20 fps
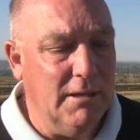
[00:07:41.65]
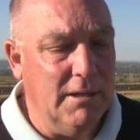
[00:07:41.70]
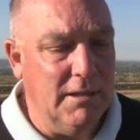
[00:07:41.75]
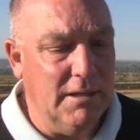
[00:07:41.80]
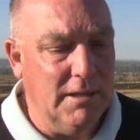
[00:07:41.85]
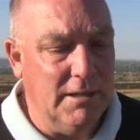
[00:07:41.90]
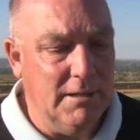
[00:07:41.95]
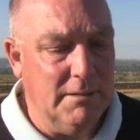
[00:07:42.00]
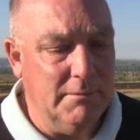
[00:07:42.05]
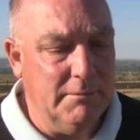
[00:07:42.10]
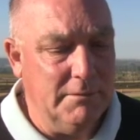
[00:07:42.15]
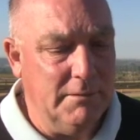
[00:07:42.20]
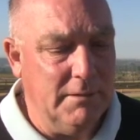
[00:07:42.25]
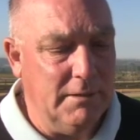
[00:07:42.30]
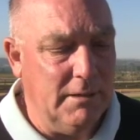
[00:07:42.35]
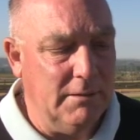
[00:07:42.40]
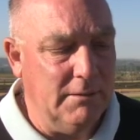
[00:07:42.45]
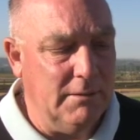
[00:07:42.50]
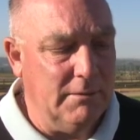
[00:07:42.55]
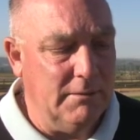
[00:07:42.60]
I
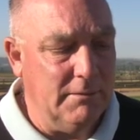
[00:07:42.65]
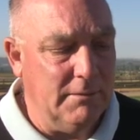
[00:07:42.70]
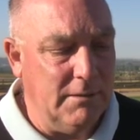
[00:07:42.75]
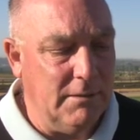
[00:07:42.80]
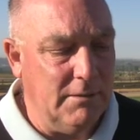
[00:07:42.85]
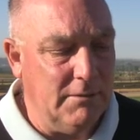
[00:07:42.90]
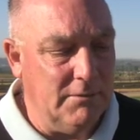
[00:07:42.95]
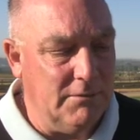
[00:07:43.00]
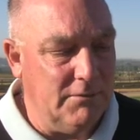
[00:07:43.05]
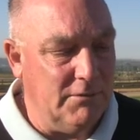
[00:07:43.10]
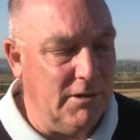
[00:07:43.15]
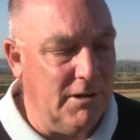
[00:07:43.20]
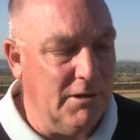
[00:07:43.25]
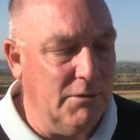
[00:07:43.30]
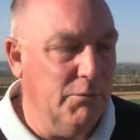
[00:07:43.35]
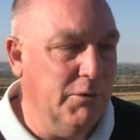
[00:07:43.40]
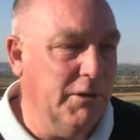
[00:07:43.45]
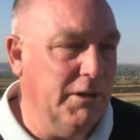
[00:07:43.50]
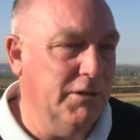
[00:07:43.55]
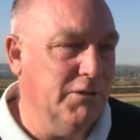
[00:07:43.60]
was trying to
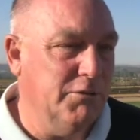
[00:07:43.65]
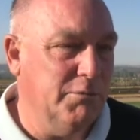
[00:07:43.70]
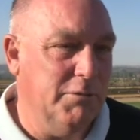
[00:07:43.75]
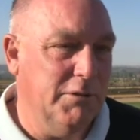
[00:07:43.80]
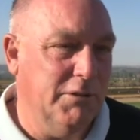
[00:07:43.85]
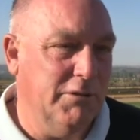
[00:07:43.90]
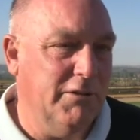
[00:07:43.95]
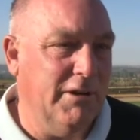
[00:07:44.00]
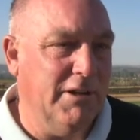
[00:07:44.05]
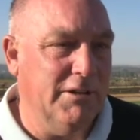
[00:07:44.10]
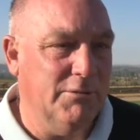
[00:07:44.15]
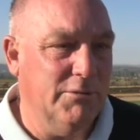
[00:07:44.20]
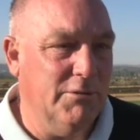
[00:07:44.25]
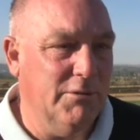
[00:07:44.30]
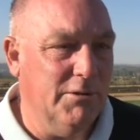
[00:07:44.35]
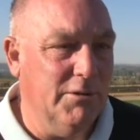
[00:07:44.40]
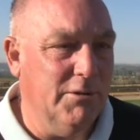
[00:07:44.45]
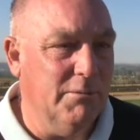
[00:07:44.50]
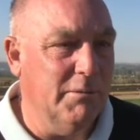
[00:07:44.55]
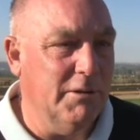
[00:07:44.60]
win a sprint race with
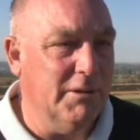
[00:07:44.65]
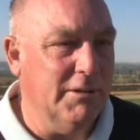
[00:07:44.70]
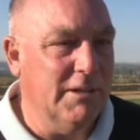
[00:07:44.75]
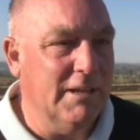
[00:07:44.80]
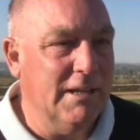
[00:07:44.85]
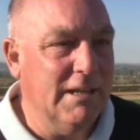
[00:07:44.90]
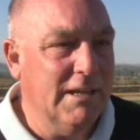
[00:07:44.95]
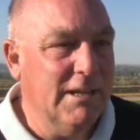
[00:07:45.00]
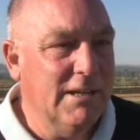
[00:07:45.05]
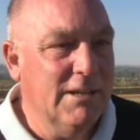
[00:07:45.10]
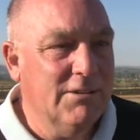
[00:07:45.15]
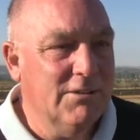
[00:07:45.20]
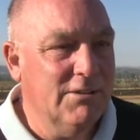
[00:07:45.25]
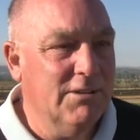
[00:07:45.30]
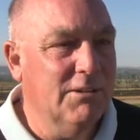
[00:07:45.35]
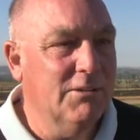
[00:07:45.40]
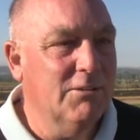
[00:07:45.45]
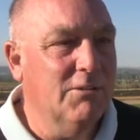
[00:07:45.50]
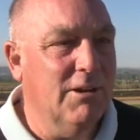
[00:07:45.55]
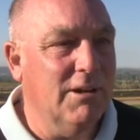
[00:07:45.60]
her, but she
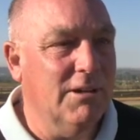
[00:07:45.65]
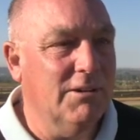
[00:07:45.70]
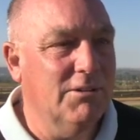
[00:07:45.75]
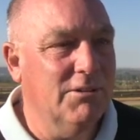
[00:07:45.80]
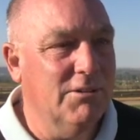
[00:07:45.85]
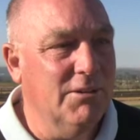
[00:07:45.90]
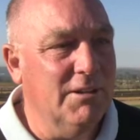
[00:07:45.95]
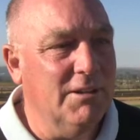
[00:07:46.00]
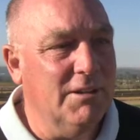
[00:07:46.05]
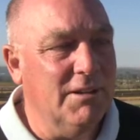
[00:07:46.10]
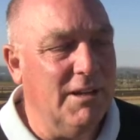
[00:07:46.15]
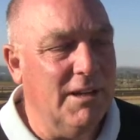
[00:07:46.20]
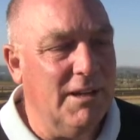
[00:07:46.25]
didn't quite do it.